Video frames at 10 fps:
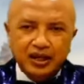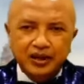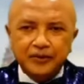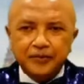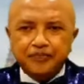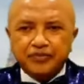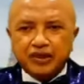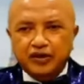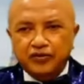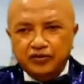
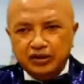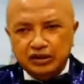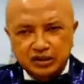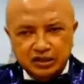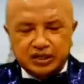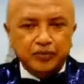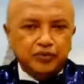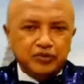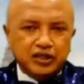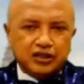also
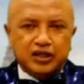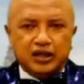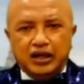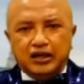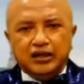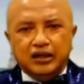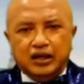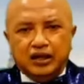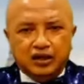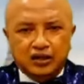he is a
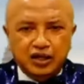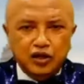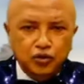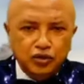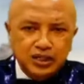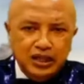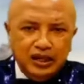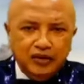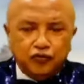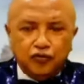chosen man, he
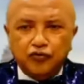is